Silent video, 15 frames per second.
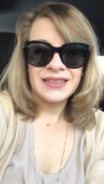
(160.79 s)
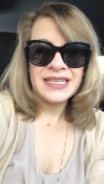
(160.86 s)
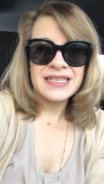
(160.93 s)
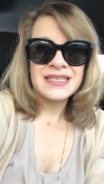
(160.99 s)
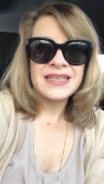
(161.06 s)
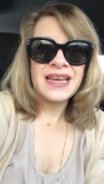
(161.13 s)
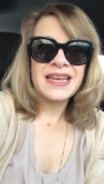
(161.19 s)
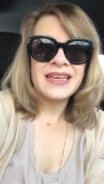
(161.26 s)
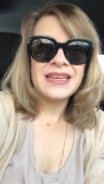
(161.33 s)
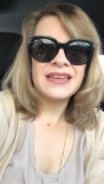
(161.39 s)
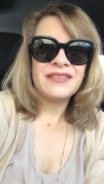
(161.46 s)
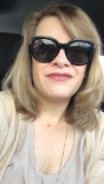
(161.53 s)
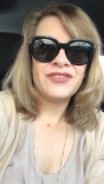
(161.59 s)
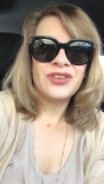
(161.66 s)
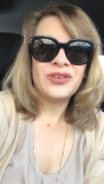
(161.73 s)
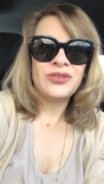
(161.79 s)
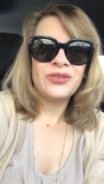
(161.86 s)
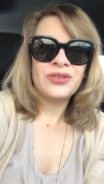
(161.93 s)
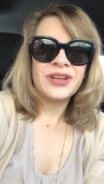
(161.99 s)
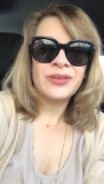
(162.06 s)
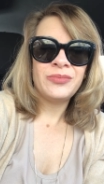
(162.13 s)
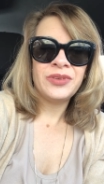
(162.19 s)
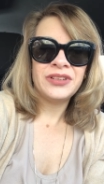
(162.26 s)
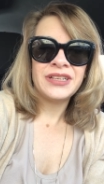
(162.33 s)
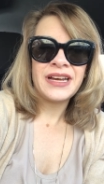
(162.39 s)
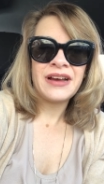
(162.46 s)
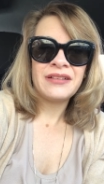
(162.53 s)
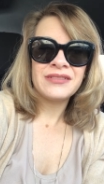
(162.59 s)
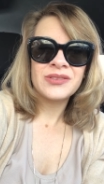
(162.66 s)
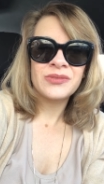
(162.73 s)
They say if you can build a
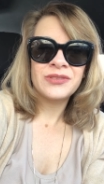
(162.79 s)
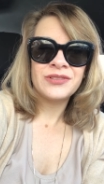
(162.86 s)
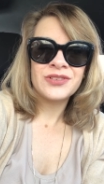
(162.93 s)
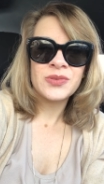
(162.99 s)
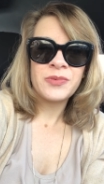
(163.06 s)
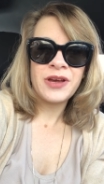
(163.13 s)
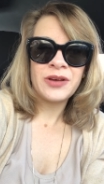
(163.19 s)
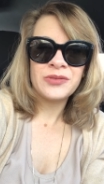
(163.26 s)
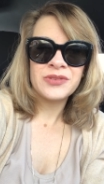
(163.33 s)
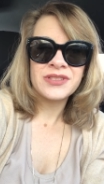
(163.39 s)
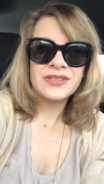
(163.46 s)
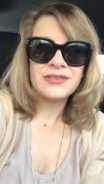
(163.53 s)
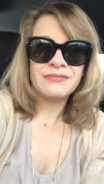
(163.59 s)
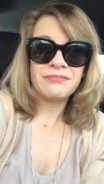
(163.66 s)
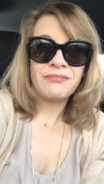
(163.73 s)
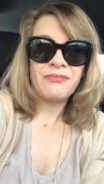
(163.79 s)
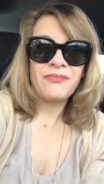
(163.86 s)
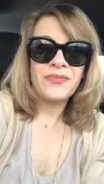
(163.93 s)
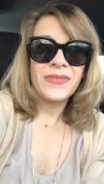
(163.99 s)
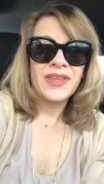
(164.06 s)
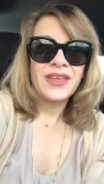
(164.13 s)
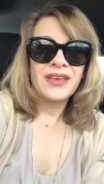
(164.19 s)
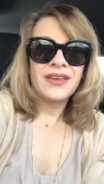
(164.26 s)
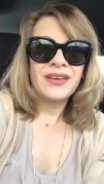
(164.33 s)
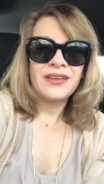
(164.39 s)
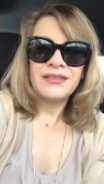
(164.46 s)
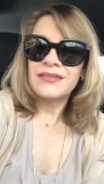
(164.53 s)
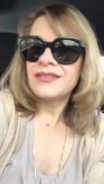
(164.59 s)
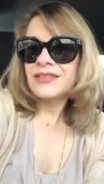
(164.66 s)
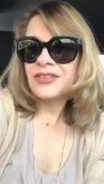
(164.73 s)
house with your spouse,
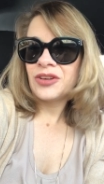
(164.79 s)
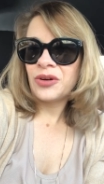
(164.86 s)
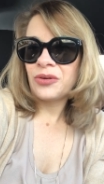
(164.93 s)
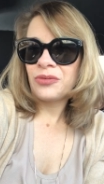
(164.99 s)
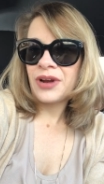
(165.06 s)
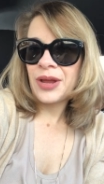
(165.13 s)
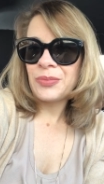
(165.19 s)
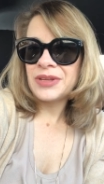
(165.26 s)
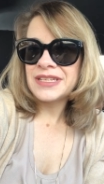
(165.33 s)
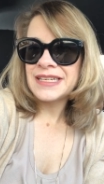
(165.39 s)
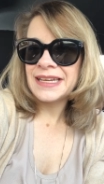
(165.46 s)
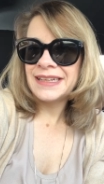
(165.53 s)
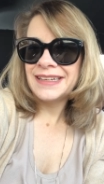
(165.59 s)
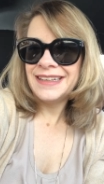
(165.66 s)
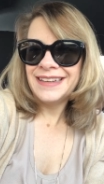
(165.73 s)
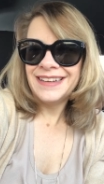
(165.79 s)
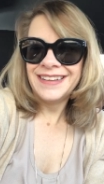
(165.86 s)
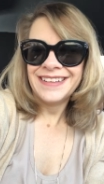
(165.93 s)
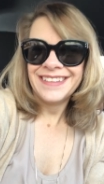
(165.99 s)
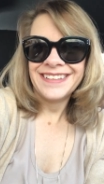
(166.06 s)
no rhyme intended,